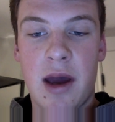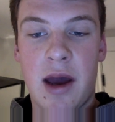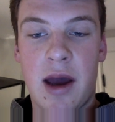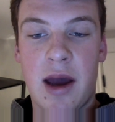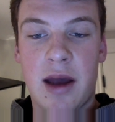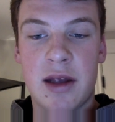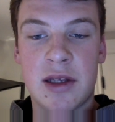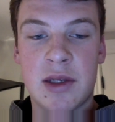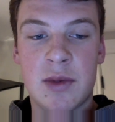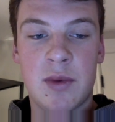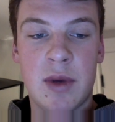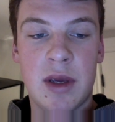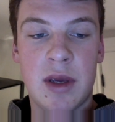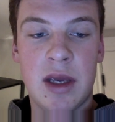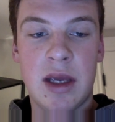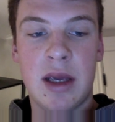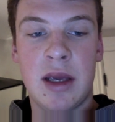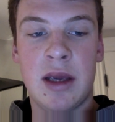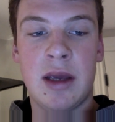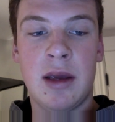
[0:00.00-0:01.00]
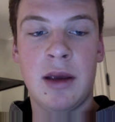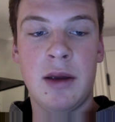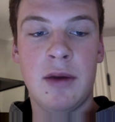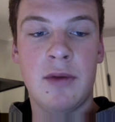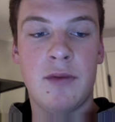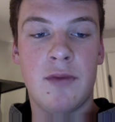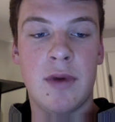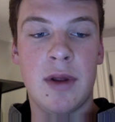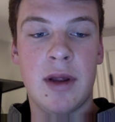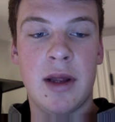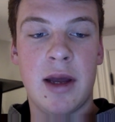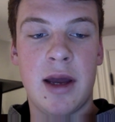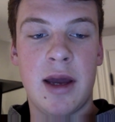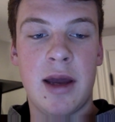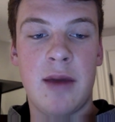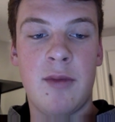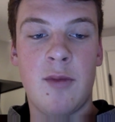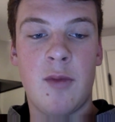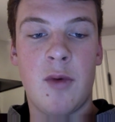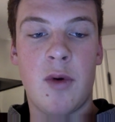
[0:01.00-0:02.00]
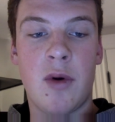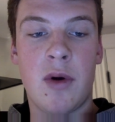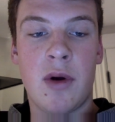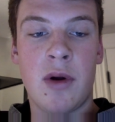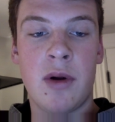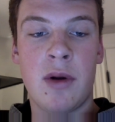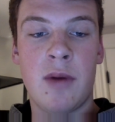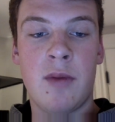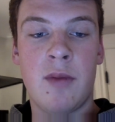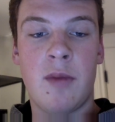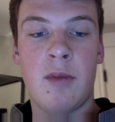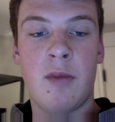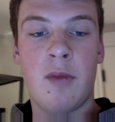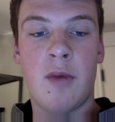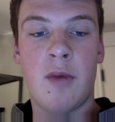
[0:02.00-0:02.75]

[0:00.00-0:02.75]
as we relay more and